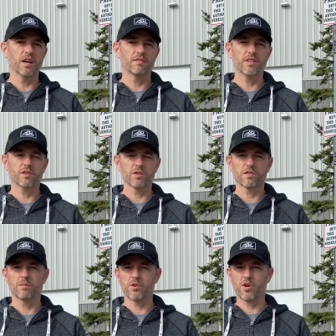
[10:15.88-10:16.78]
vehicles
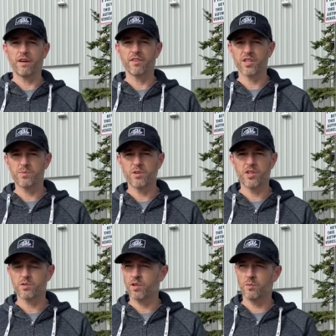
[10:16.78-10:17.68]
from a driving
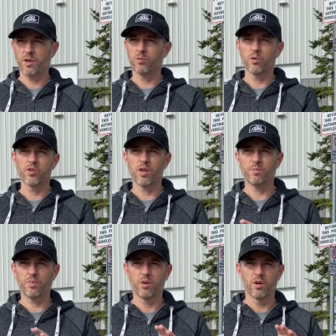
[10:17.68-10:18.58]
experience, whether it be a road trip
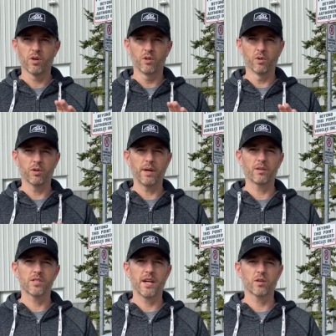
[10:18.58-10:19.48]
or
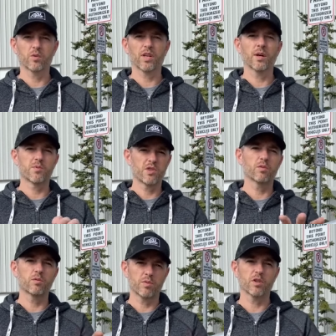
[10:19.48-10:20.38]
around town. When it comes
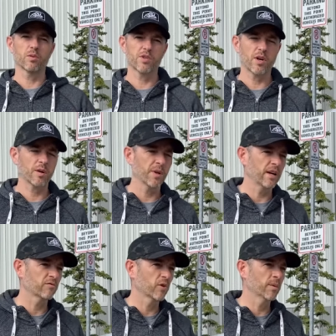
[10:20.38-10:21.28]
to, you know, a truck
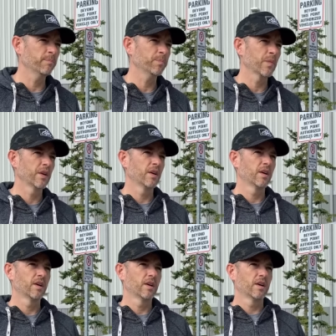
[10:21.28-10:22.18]
platform,
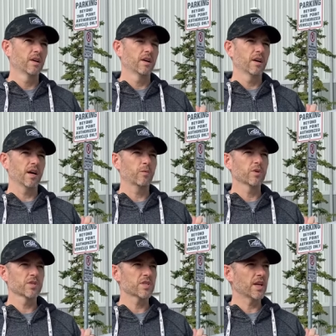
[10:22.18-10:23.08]
I
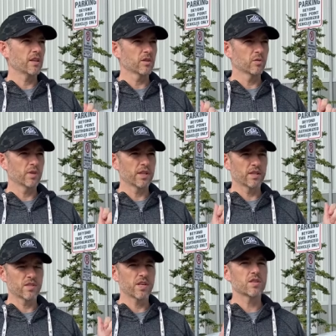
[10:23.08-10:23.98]
will say though that
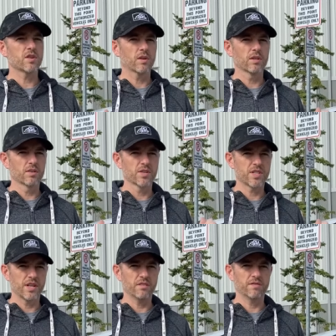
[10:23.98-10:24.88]
the seats are a little
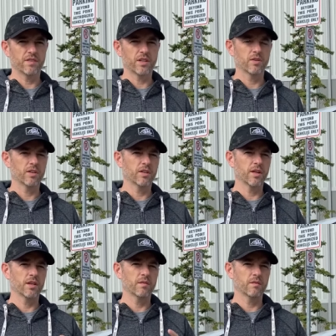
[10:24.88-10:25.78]
stiff. They could have
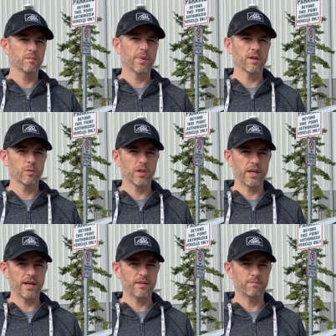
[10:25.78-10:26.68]
done better with
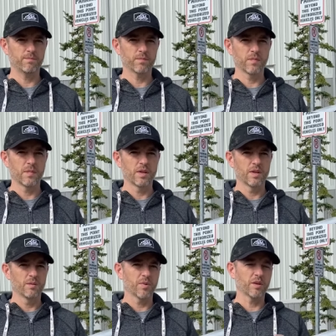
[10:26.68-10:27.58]
that,
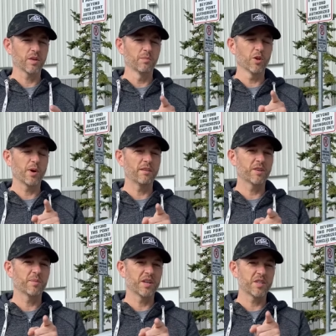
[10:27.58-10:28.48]
but I'm gonna blow
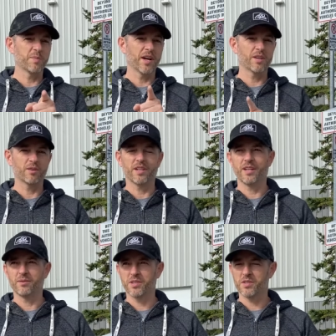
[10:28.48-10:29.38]
everybody's mind right
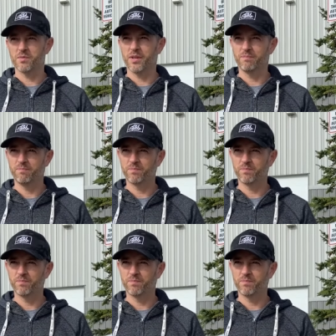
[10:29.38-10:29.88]
now with this one.